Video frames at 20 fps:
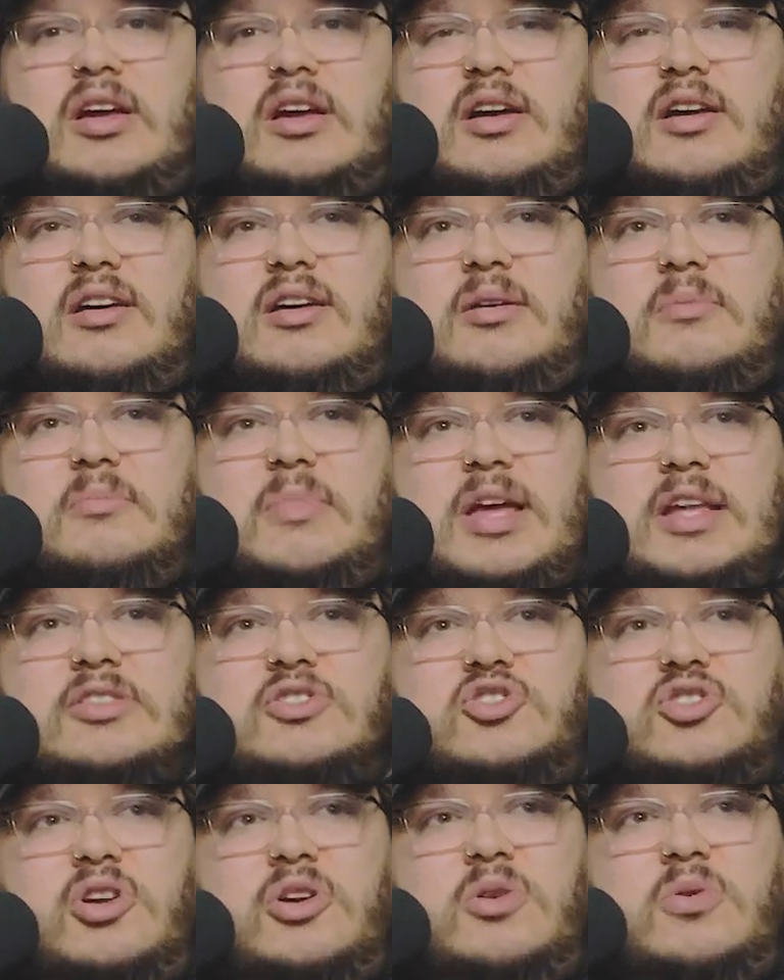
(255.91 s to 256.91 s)
Um, and
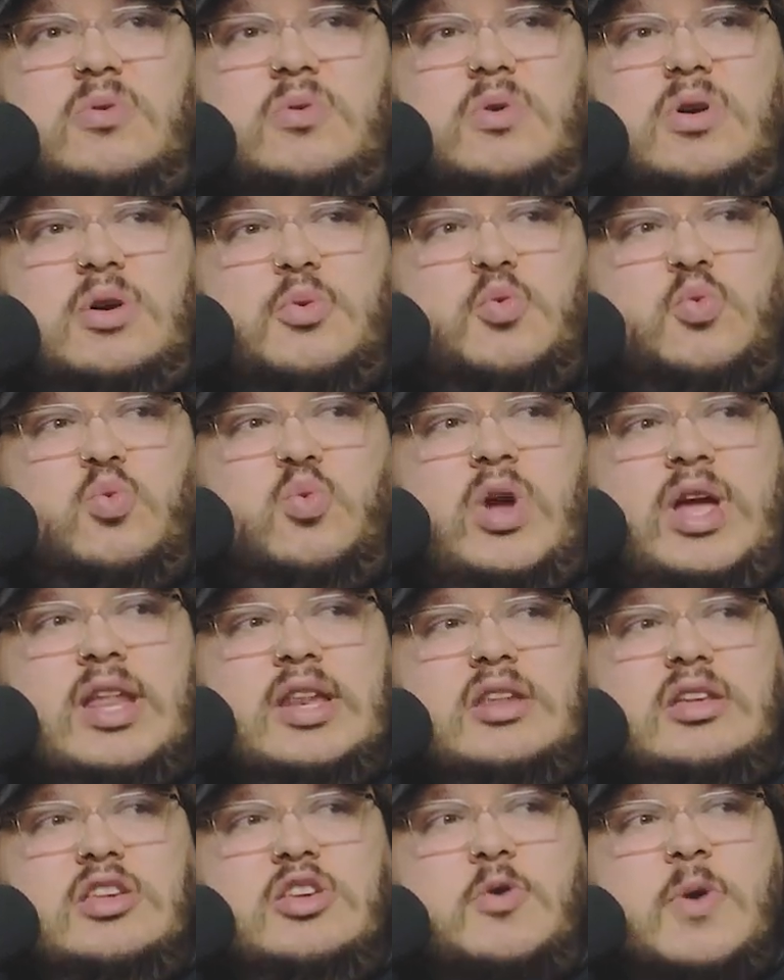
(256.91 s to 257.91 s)
so
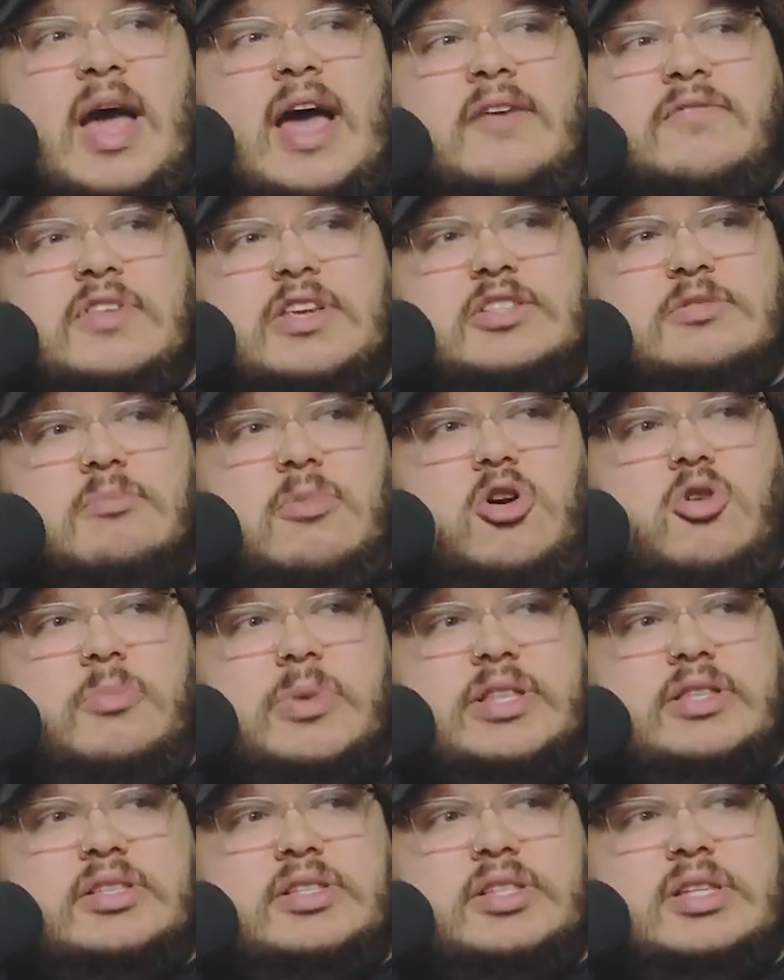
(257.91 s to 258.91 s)
when you have these
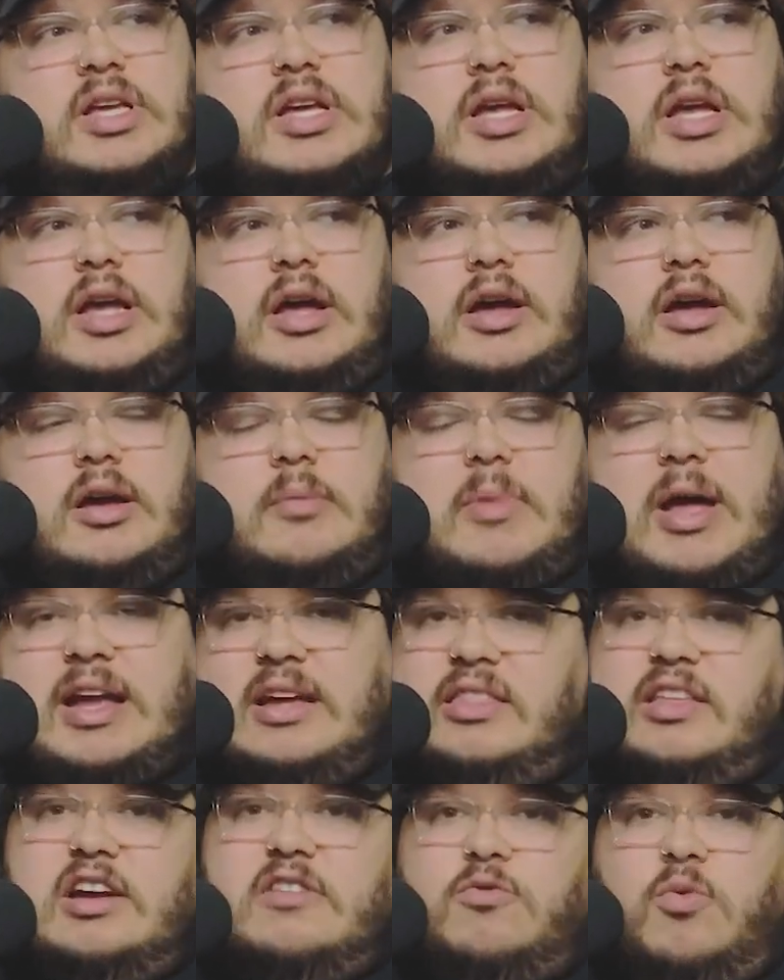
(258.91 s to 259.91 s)
moments, um, I
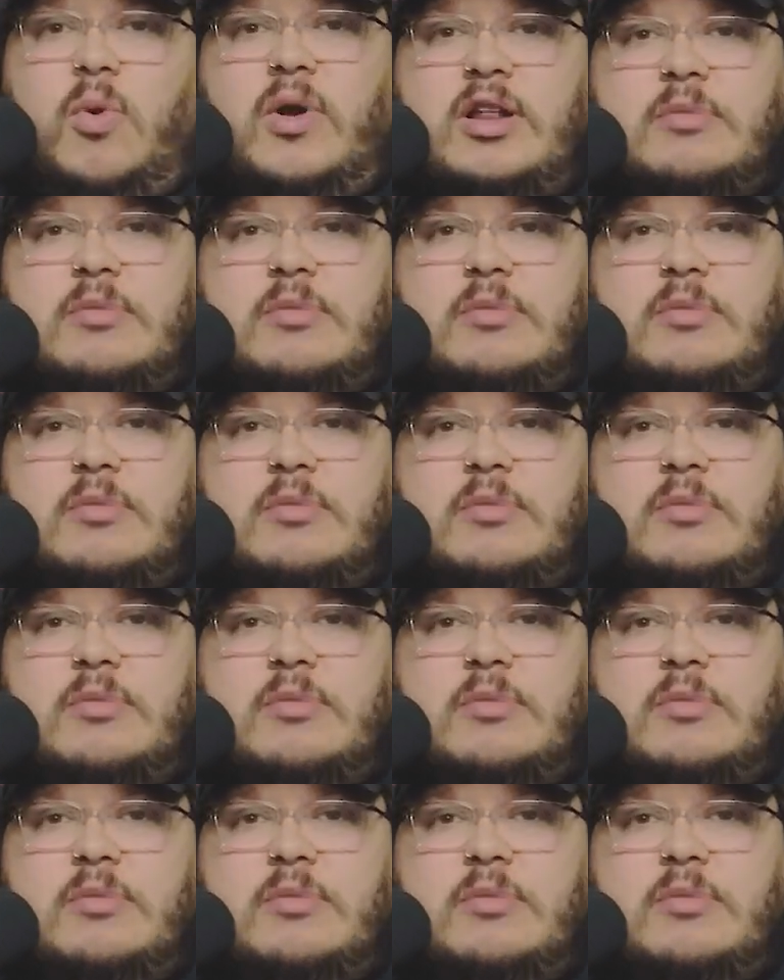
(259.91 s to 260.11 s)
can think of one